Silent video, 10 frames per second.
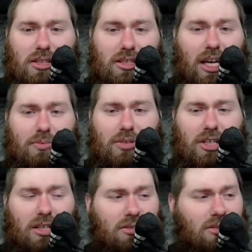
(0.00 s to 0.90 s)
Deck
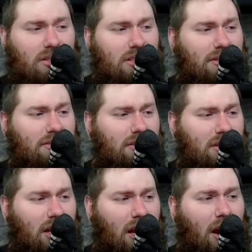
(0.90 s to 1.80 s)
Protector sleeves.
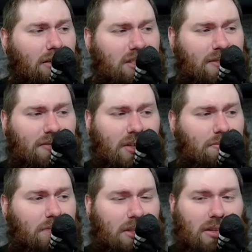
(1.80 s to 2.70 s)
They are
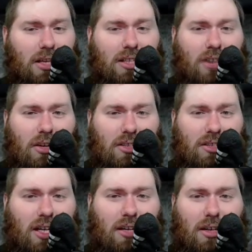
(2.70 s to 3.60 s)
different, but it's hard to
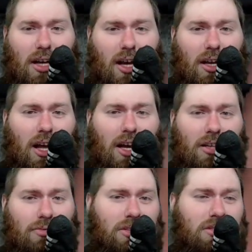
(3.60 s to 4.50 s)
tell
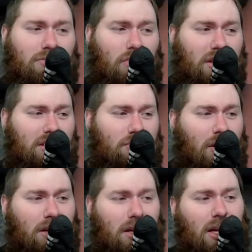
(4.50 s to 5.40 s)
online which one is
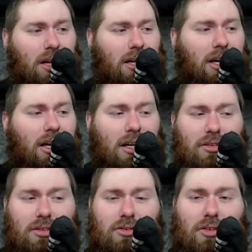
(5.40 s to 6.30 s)
what.
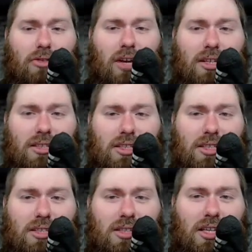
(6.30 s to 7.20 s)
To the right
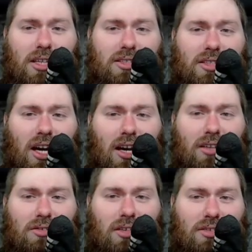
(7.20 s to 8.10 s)
is the
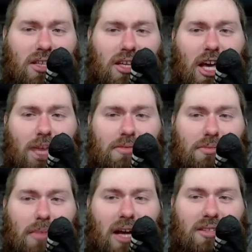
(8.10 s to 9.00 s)
Star City Games
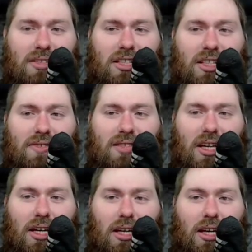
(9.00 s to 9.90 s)
matte sleeves,
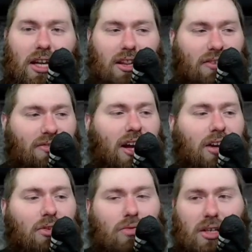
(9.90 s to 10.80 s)
and the
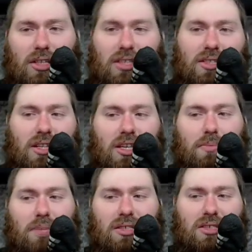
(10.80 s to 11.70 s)
final one is the
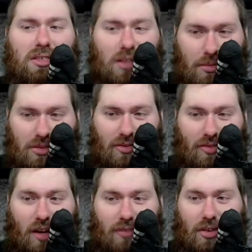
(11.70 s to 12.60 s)
BCW
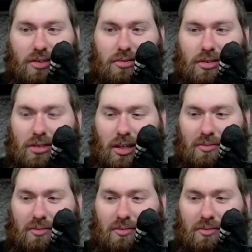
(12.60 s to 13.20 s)
500.